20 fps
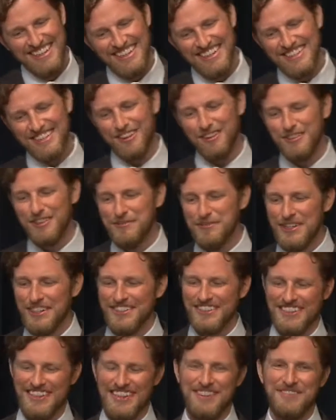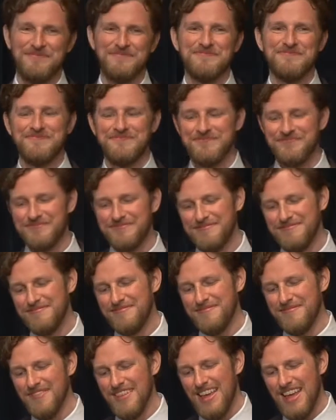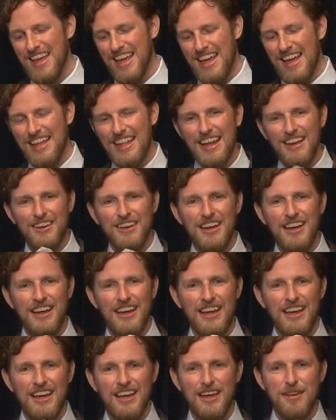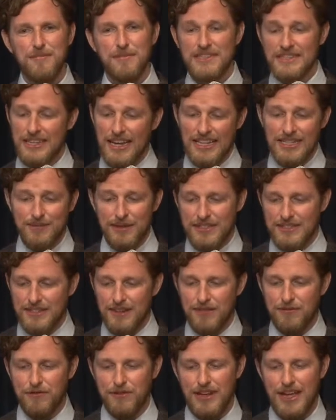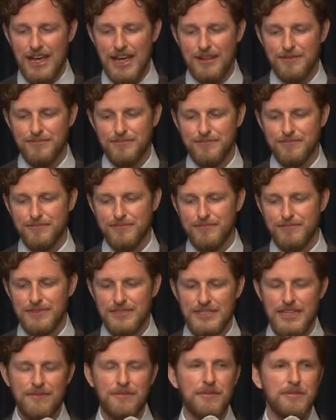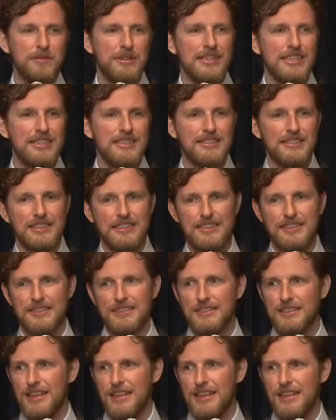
Tore the building up. Now, uh, besides myself, we had seven release leads.